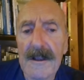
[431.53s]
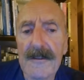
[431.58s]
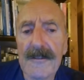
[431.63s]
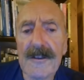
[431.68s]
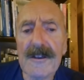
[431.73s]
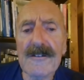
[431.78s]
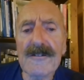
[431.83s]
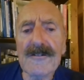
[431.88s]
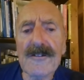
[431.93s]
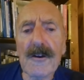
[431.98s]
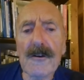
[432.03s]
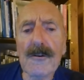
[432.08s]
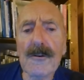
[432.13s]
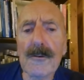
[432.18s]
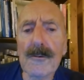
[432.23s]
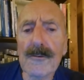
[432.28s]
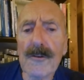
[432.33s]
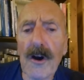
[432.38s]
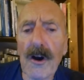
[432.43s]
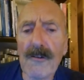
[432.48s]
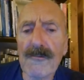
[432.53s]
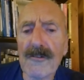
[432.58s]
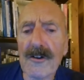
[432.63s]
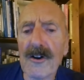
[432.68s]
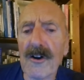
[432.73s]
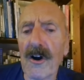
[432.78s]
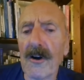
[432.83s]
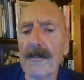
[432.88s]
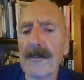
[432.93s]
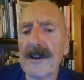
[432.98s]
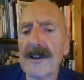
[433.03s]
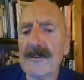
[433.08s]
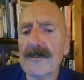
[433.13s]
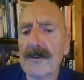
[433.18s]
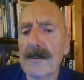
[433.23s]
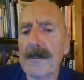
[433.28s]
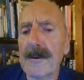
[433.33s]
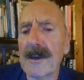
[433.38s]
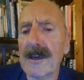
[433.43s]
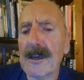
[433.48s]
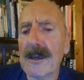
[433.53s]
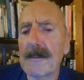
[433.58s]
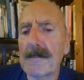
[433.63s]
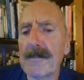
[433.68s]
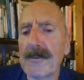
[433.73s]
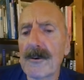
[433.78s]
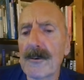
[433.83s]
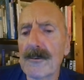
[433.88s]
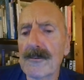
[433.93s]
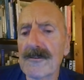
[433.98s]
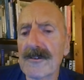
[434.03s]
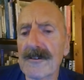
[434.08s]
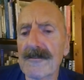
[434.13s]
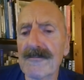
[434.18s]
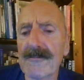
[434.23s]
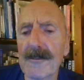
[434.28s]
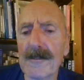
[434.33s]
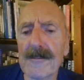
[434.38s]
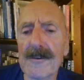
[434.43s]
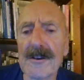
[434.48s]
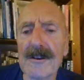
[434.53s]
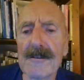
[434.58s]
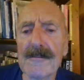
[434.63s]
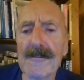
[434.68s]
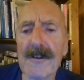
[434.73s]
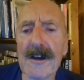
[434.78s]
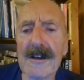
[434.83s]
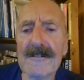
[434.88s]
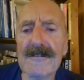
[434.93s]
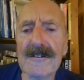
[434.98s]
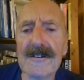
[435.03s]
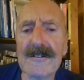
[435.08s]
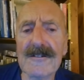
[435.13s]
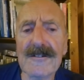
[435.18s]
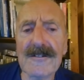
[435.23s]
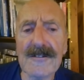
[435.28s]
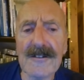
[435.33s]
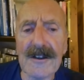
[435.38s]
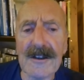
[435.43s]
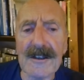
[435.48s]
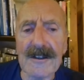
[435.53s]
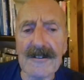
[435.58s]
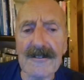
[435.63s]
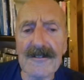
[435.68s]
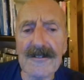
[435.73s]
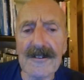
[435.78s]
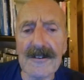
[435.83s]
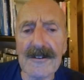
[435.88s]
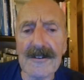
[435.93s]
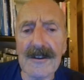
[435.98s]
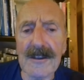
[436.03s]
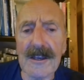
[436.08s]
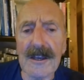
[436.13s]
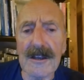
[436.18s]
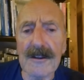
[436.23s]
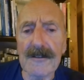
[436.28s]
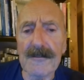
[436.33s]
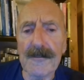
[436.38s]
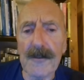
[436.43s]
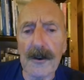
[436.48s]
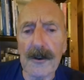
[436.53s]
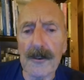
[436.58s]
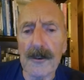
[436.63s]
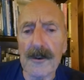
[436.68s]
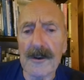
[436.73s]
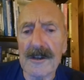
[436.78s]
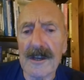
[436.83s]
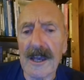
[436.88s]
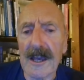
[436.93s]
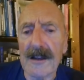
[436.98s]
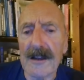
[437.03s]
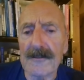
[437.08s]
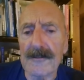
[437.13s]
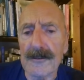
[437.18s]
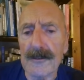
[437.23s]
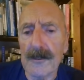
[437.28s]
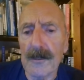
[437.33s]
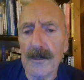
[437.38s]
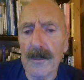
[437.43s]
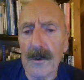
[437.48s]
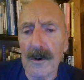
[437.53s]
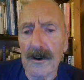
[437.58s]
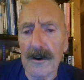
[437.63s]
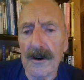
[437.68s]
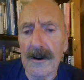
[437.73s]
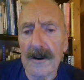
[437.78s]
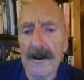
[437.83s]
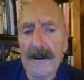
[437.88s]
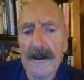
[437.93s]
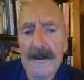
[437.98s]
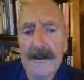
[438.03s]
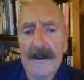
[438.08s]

These so-called horror comics were being imported from the United States in the years following the end of the war,